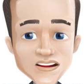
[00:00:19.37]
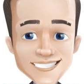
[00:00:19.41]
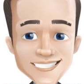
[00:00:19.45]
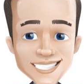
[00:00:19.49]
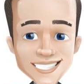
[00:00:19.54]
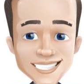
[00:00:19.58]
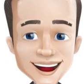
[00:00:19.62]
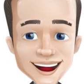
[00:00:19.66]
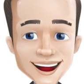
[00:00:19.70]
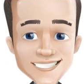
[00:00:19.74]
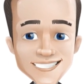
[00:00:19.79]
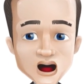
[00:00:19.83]

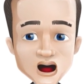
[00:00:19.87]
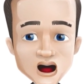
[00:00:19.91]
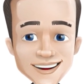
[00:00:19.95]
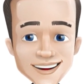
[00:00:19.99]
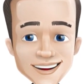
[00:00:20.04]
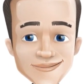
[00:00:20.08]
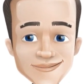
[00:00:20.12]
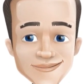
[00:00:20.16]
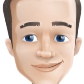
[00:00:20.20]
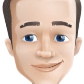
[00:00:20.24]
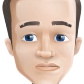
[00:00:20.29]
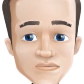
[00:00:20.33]

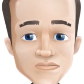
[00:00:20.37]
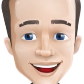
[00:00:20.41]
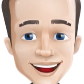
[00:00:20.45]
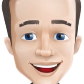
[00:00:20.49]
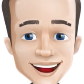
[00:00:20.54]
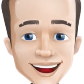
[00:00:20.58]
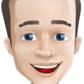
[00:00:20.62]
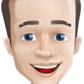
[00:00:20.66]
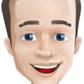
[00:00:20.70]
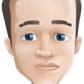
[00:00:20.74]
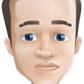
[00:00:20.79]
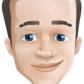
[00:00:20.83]
Treasuries,
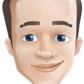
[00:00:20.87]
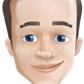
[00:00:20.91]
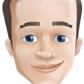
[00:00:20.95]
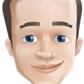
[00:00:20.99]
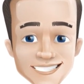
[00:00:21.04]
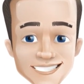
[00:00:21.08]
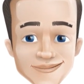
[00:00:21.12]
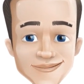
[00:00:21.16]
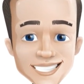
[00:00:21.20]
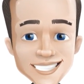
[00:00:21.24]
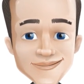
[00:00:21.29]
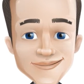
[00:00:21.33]
bonds,
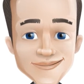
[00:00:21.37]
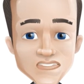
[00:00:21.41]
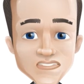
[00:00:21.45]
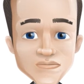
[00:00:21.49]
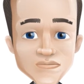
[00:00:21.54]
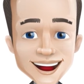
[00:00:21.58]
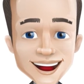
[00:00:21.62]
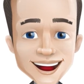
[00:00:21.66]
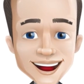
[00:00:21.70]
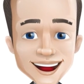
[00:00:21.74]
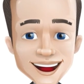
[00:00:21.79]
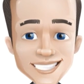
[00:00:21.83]
corporate
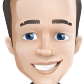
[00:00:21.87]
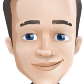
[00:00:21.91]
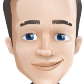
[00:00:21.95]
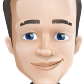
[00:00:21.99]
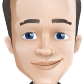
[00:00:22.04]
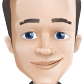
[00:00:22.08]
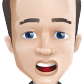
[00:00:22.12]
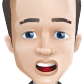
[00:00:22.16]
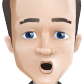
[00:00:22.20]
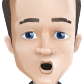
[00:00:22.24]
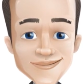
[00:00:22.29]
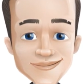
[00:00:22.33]
bonds,
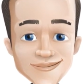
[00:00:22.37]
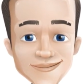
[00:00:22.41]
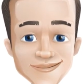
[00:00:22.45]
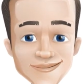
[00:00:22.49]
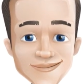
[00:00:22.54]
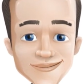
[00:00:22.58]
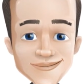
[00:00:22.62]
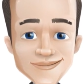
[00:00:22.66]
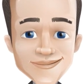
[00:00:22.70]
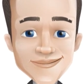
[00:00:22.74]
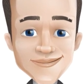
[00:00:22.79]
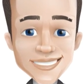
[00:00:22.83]
gold.
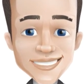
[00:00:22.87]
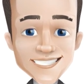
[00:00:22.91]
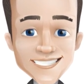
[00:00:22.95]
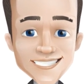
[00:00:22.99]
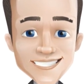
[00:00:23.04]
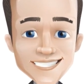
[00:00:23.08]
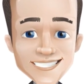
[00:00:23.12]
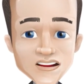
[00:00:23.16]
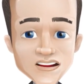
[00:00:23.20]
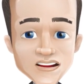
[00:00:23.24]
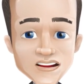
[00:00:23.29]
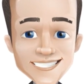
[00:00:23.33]
It
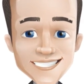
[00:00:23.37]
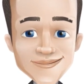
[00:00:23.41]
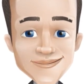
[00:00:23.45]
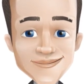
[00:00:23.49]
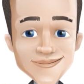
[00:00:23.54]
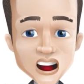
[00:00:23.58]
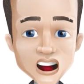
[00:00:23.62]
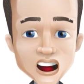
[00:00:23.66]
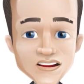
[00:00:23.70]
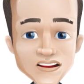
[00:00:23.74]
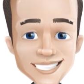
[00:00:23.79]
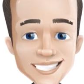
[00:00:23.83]
comes with
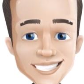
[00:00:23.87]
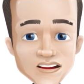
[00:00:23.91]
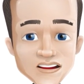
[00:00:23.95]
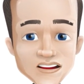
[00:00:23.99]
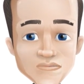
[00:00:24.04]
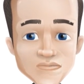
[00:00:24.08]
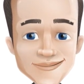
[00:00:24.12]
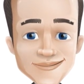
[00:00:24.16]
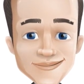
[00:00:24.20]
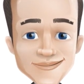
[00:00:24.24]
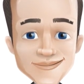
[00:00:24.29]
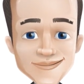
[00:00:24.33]
a
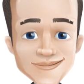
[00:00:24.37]
number.